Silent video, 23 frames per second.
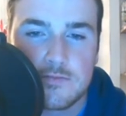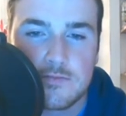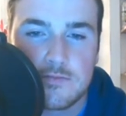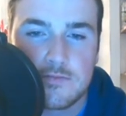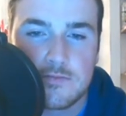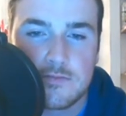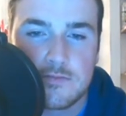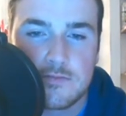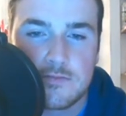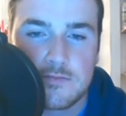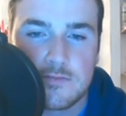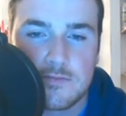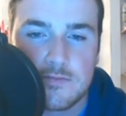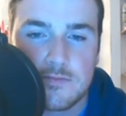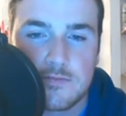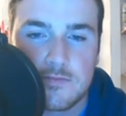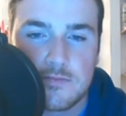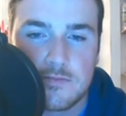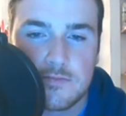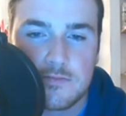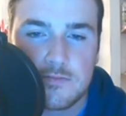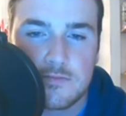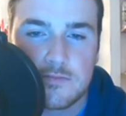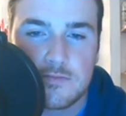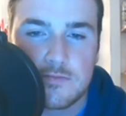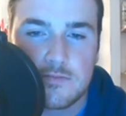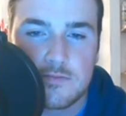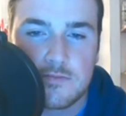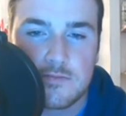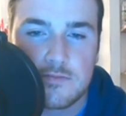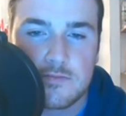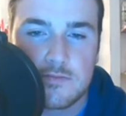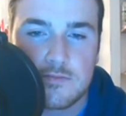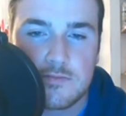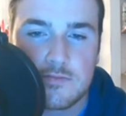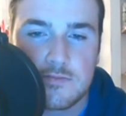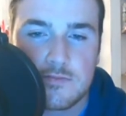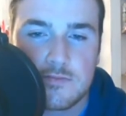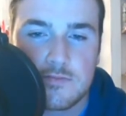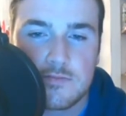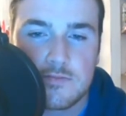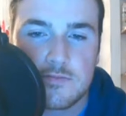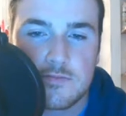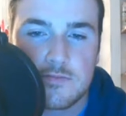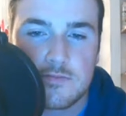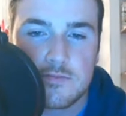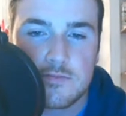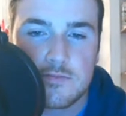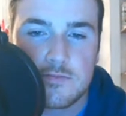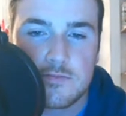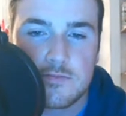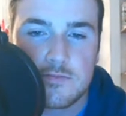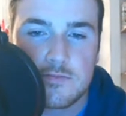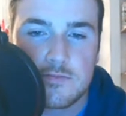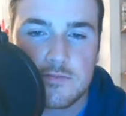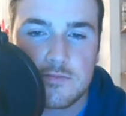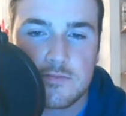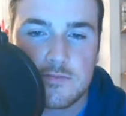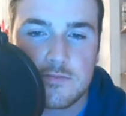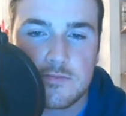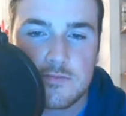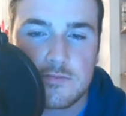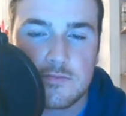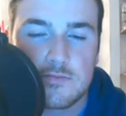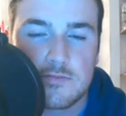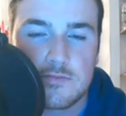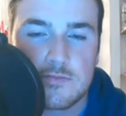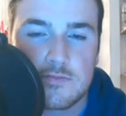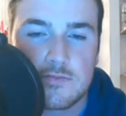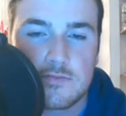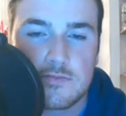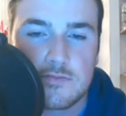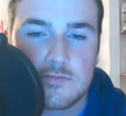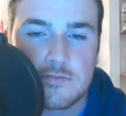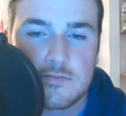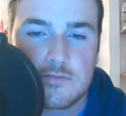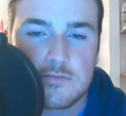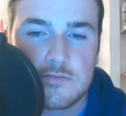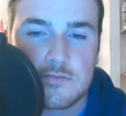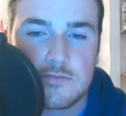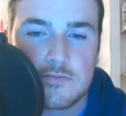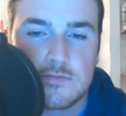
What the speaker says: The person shown says nothing.